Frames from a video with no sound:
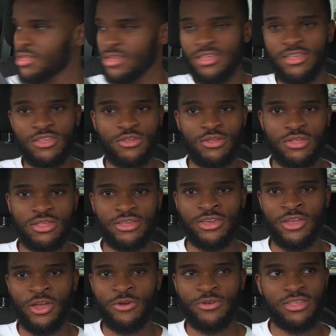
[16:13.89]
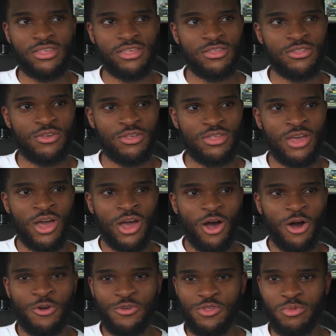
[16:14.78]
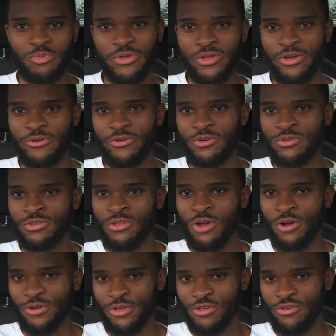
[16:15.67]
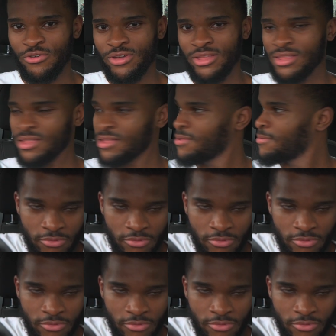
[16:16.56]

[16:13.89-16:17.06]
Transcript: This is just, you know, this is just entrepreneurial doctrine.